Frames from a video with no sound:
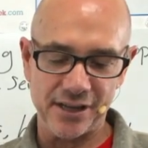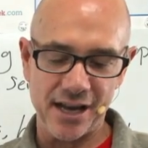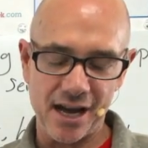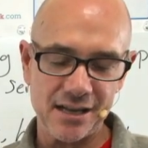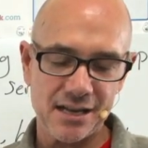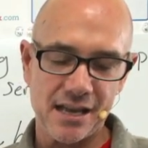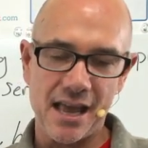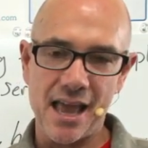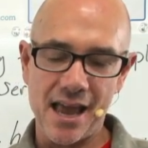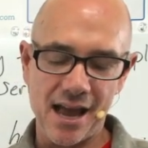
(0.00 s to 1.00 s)
Yeah,
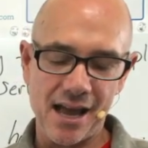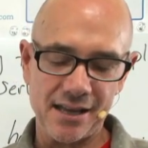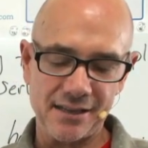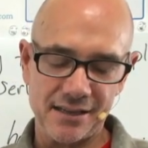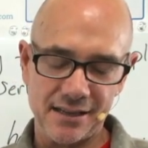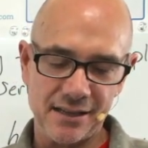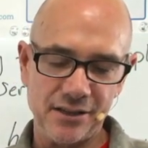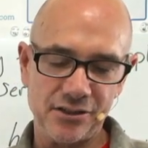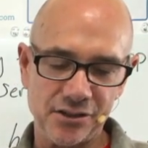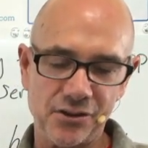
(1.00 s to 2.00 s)
and
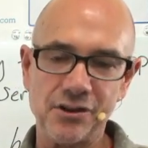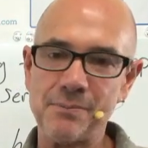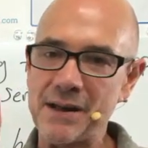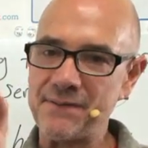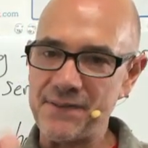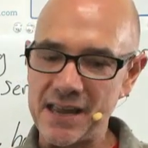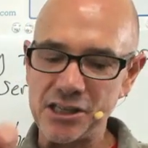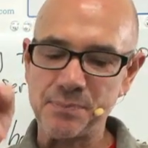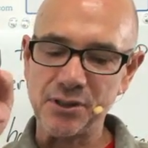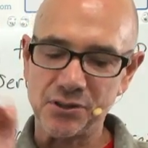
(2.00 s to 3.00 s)
just go to my
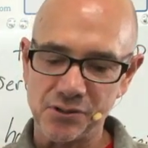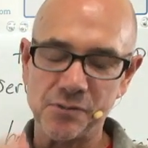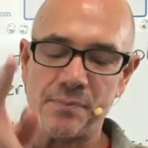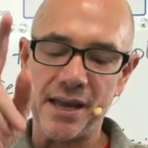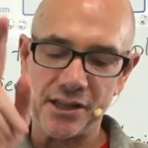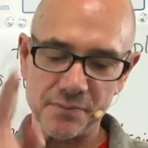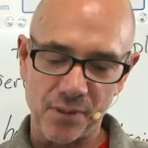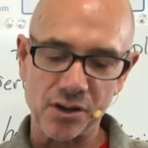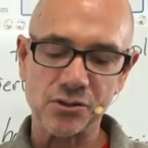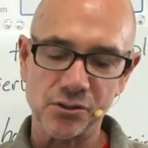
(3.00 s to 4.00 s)
Facebook group page,
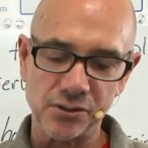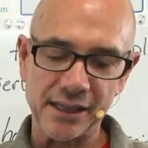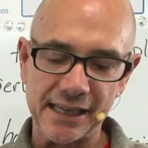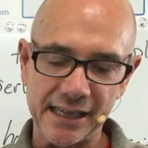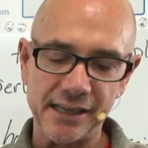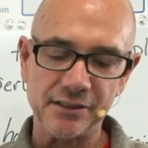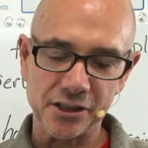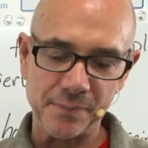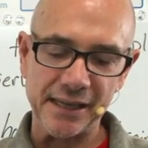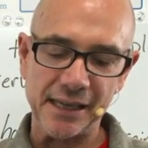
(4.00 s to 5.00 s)
Mark Kulek English
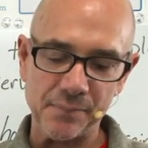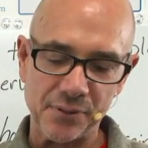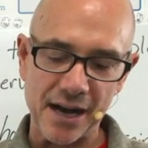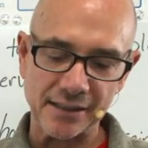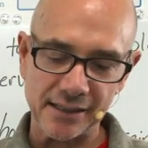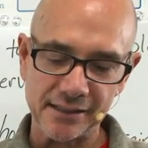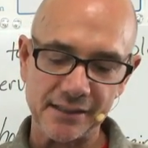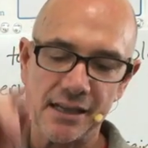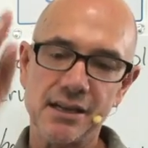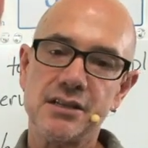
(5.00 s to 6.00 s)
Speaking Practice,
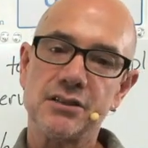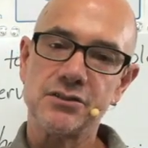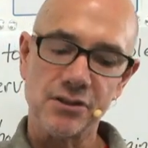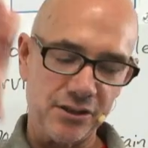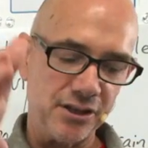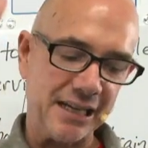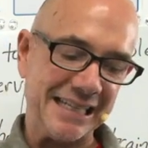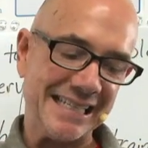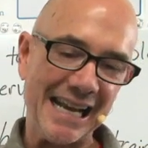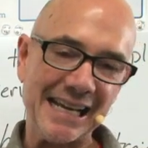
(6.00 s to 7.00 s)
so you can
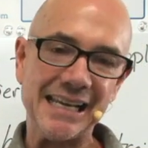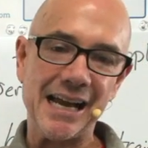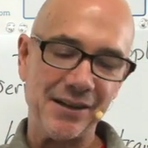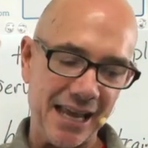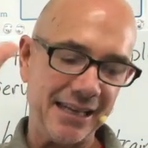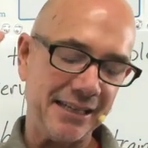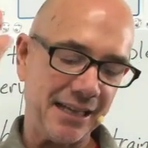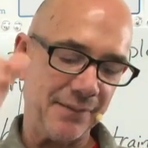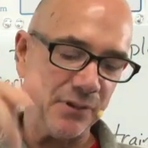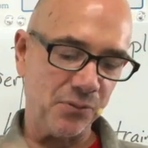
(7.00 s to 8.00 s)
check it out
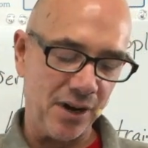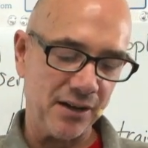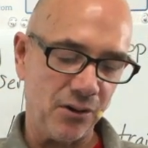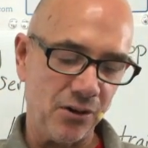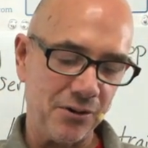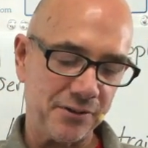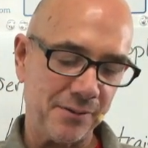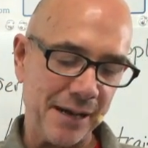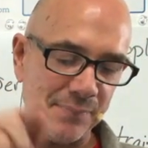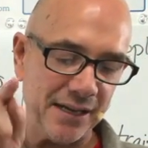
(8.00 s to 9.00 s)
anytime you want. Oh, there
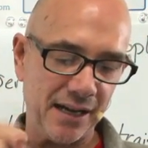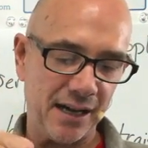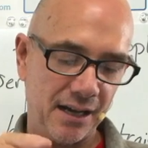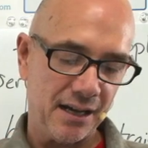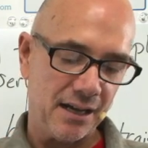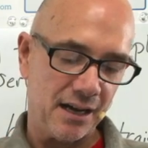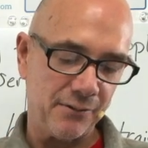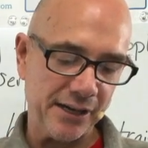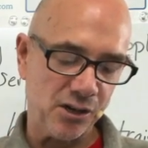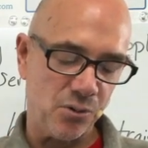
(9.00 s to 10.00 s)
might be a, a
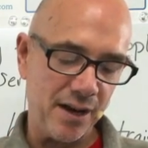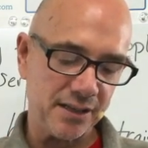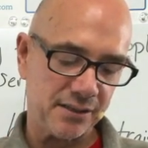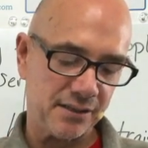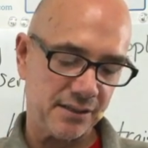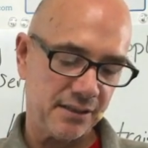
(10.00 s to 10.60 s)
request.